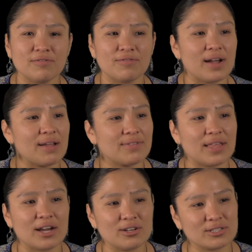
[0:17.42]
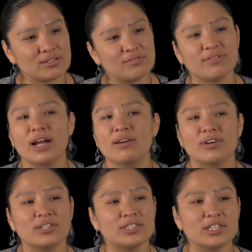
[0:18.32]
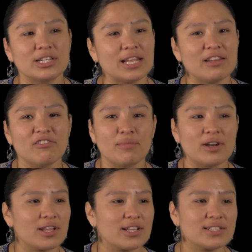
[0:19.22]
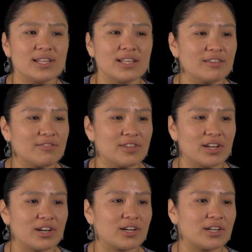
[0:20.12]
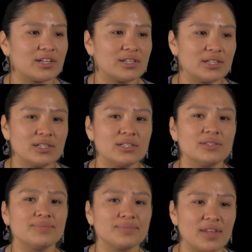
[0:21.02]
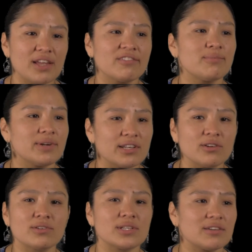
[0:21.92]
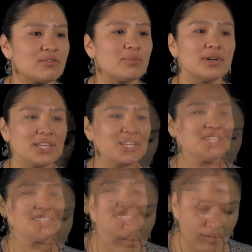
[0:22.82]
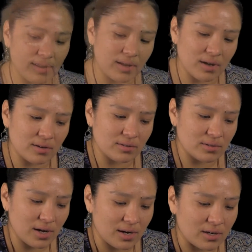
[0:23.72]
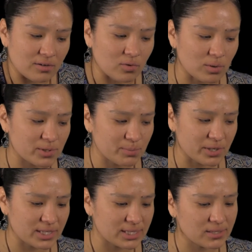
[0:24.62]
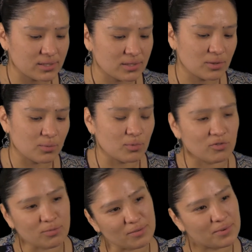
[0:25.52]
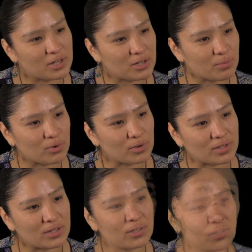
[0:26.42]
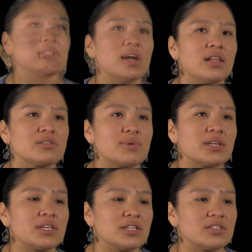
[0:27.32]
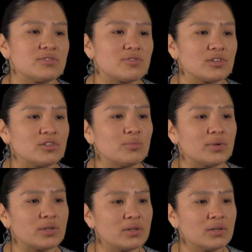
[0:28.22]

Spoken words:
5,500 Native Americans that live there and everybody knows everybody. I finally got tired of Warm Springs, moved up here to Portland. I lost my kids for a little bit